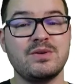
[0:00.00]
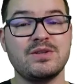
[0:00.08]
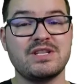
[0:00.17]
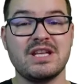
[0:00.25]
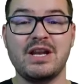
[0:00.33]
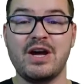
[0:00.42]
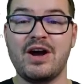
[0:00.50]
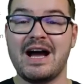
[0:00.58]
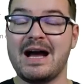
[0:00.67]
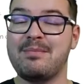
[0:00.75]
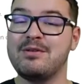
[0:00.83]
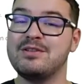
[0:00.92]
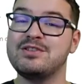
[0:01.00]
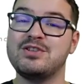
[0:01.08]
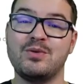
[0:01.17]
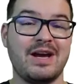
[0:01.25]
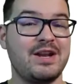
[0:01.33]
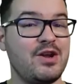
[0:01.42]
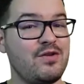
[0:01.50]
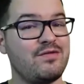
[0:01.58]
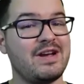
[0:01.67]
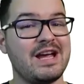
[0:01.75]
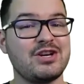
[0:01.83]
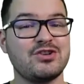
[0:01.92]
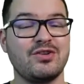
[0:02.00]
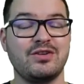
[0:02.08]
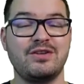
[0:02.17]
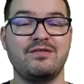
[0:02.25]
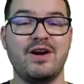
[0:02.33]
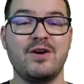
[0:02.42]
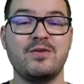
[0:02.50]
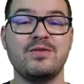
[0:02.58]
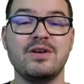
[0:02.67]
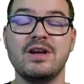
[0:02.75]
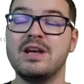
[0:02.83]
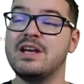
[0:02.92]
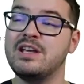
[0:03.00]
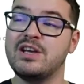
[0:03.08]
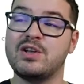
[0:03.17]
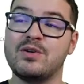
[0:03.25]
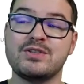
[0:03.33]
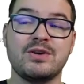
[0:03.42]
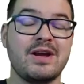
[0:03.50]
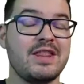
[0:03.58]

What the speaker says: as the alert happens, you'll get a notification on your phone. You can also get